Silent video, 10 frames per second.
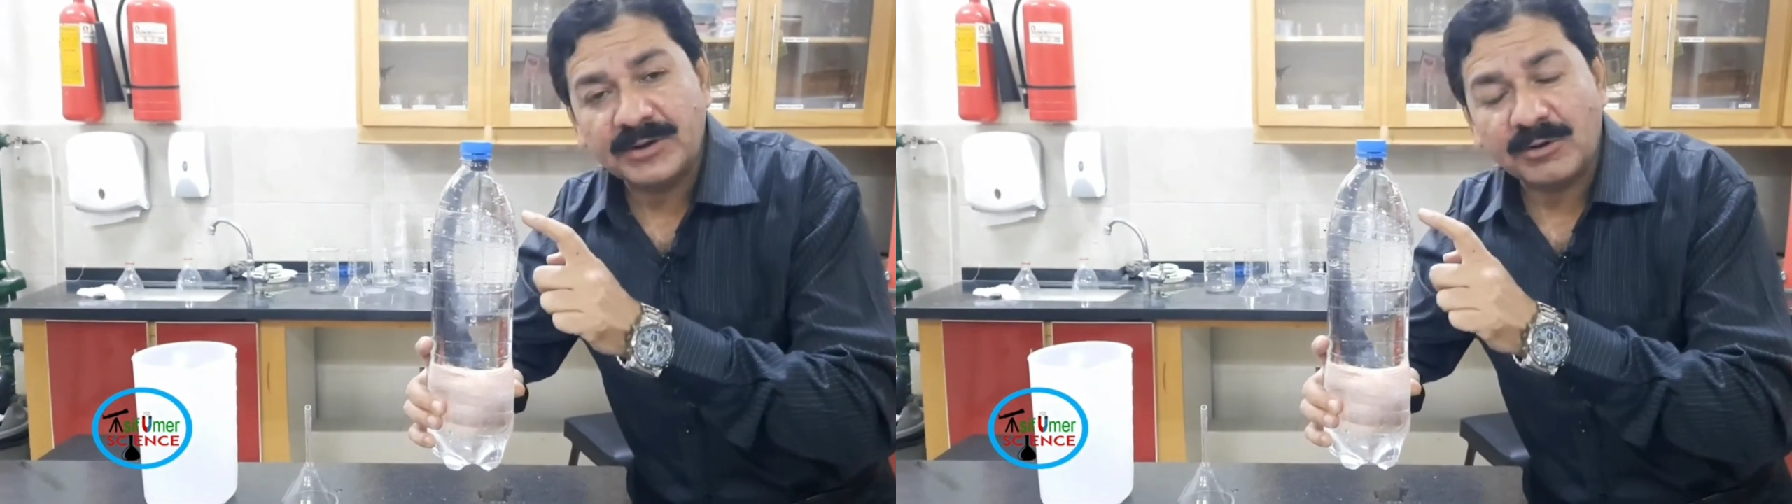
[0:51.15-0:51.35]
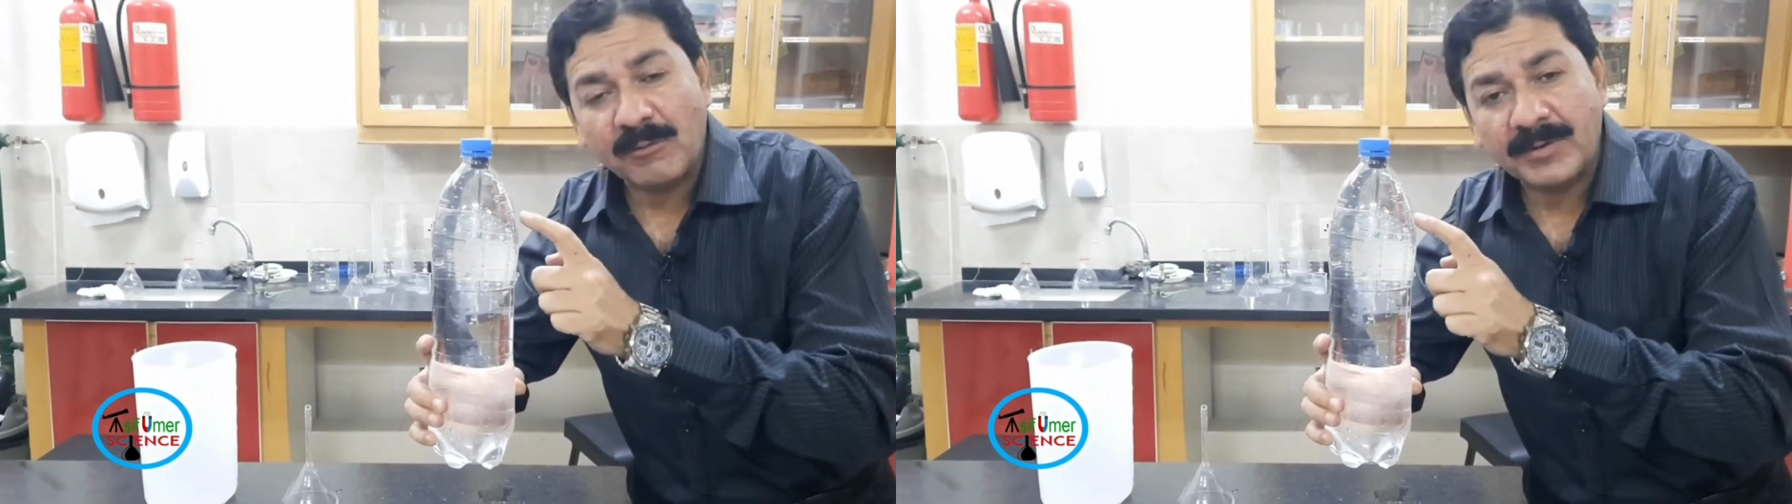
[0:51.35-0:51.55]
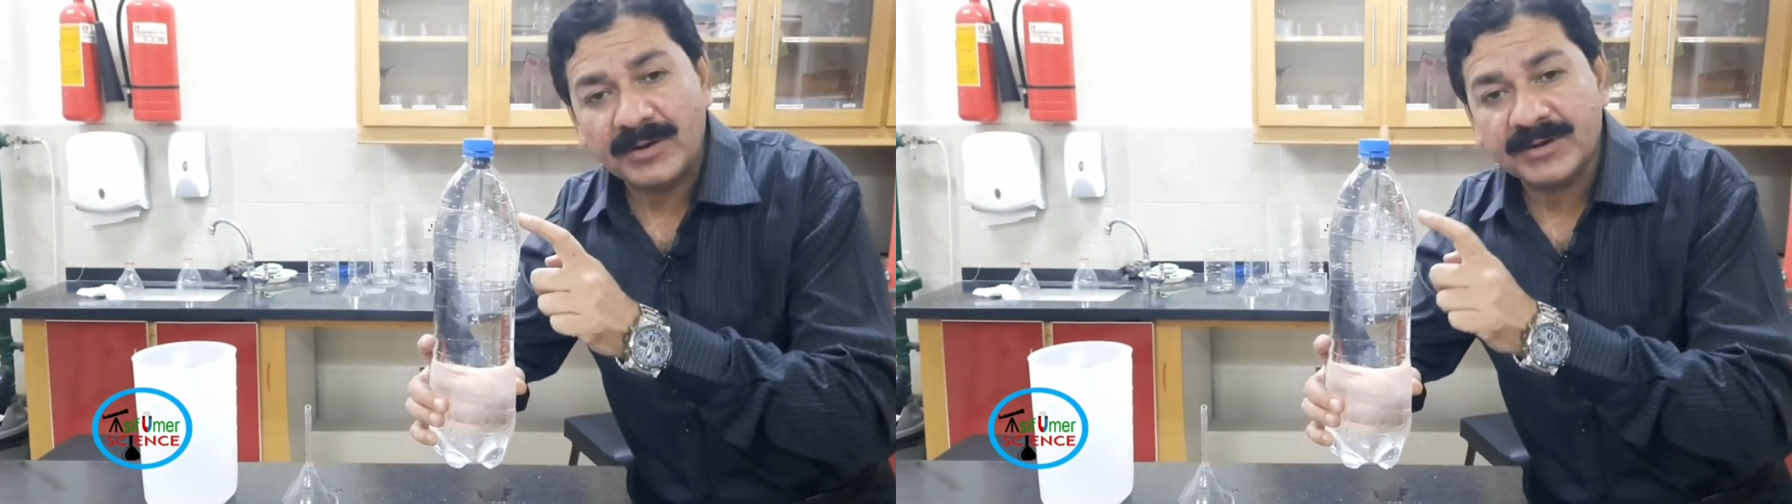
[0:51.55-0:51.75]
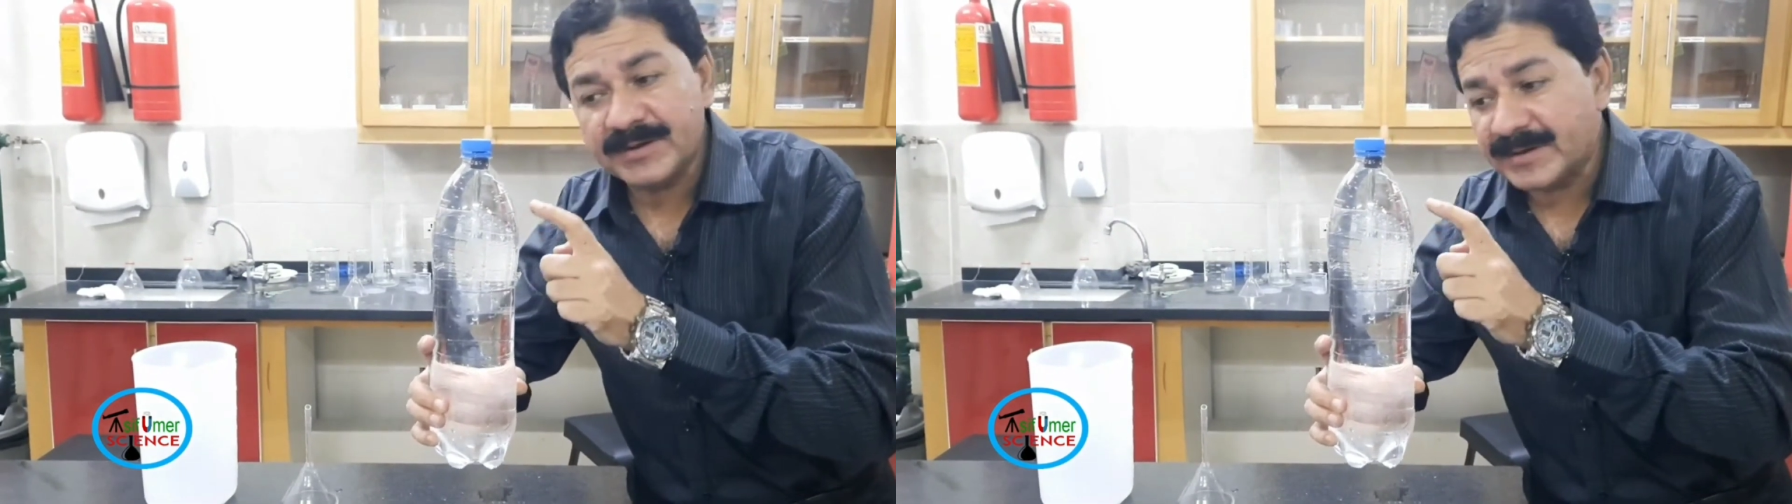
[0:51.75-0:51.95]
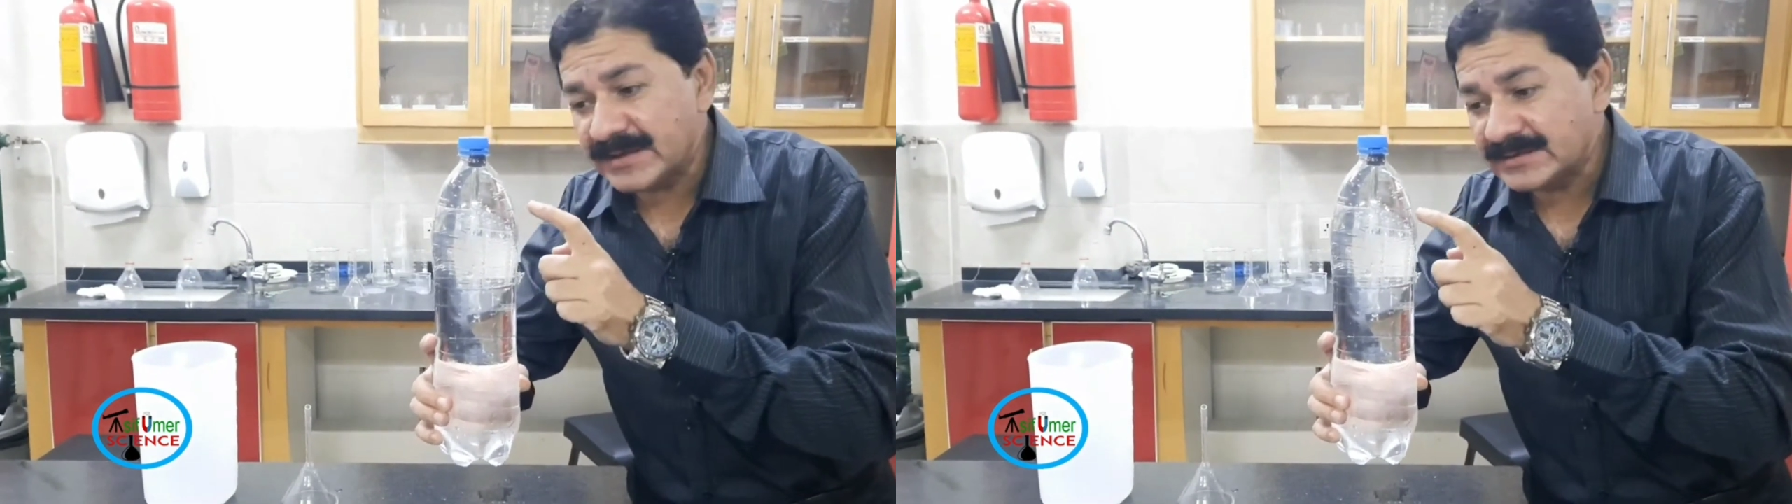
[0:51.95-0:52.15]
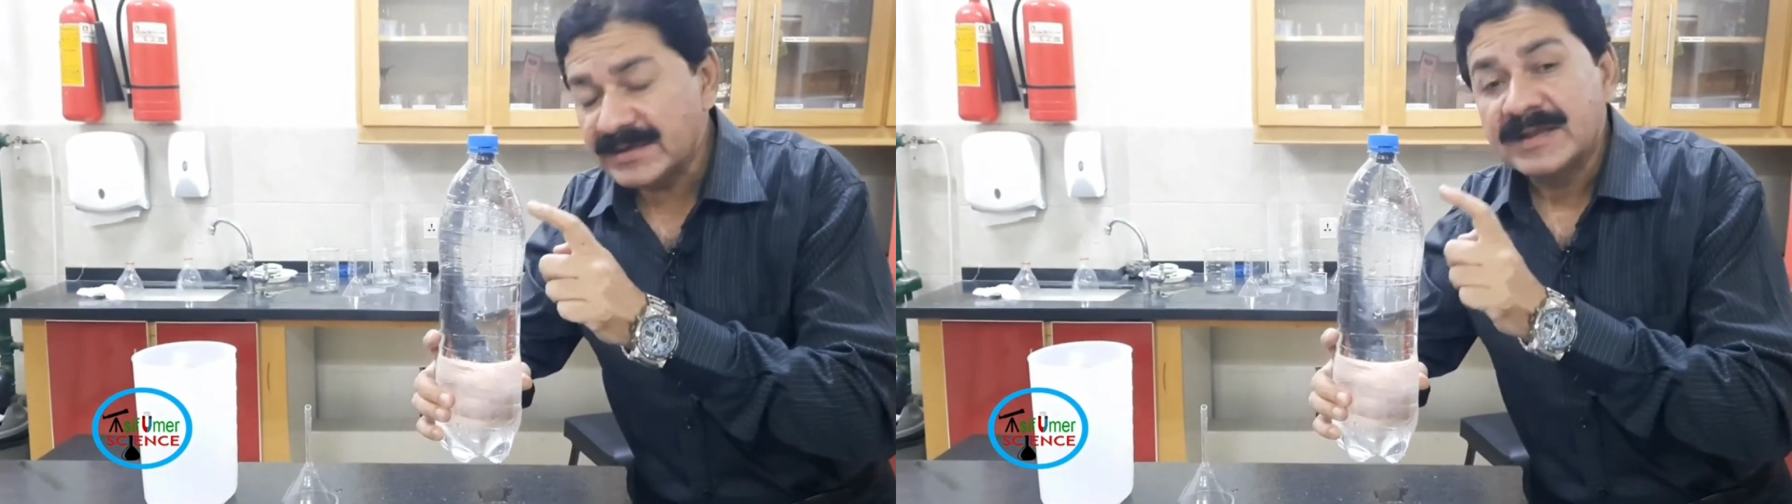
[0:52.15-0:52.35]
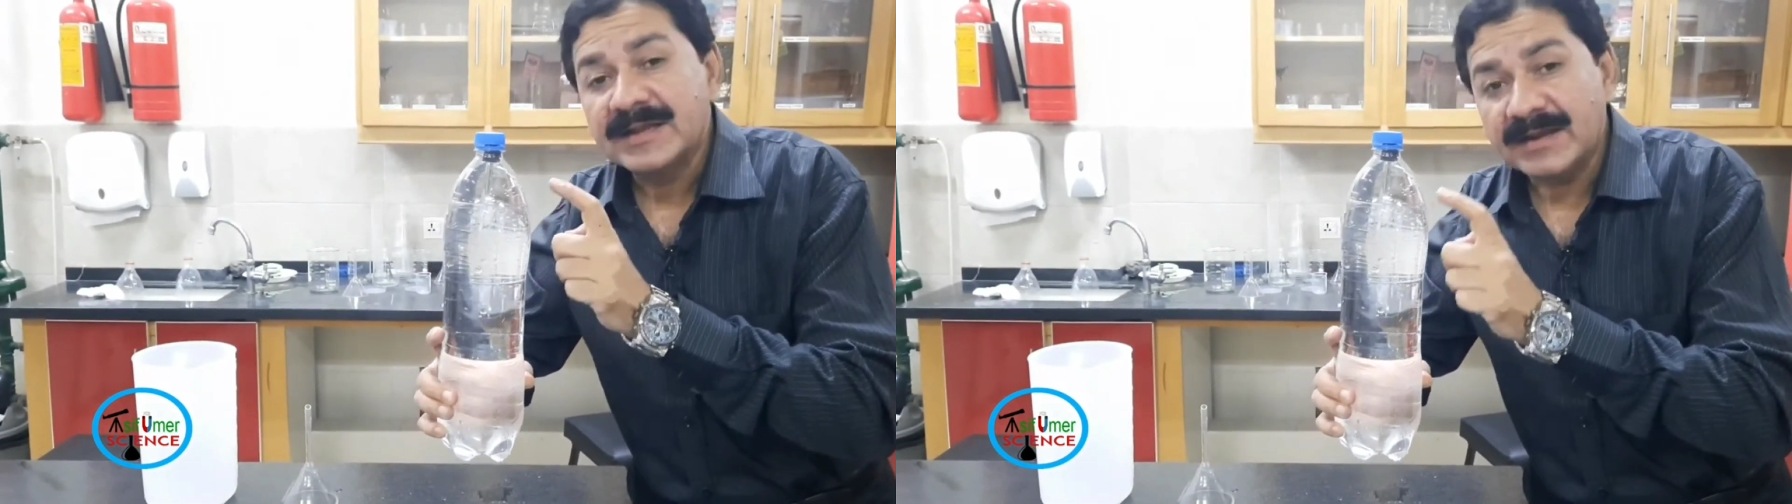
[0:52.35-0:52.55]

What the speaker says: dropper is